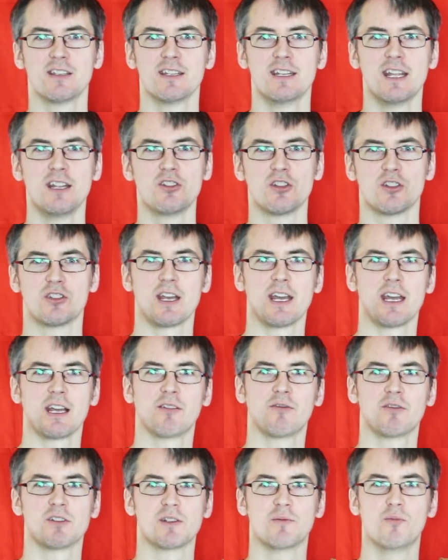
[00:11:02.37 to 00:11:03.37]
to
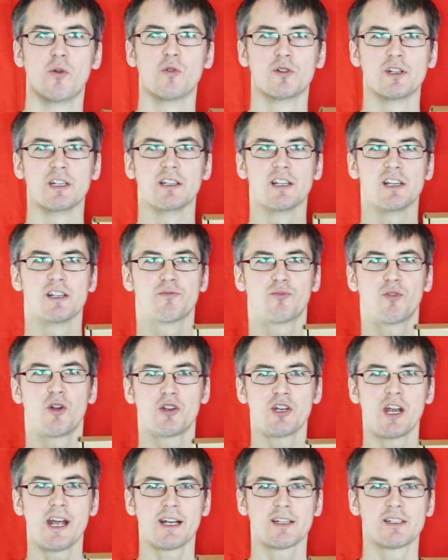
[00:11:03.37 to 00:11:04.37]
NinjaTek for supporting this
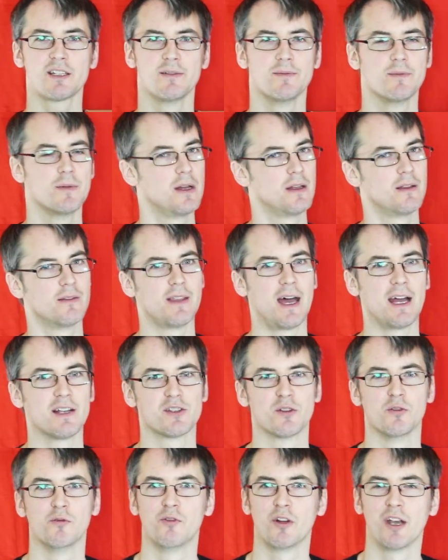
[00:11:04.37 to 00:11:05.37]
project.
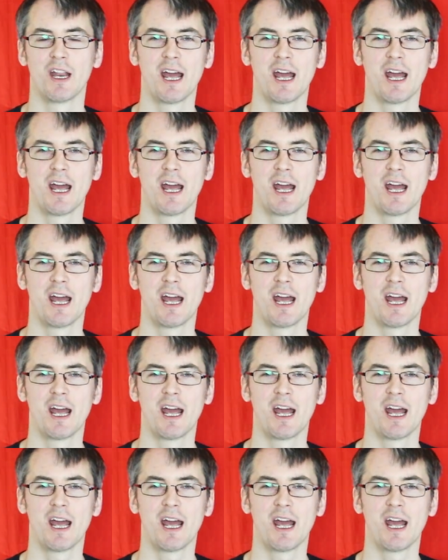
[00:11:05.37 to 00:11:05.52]
That's all for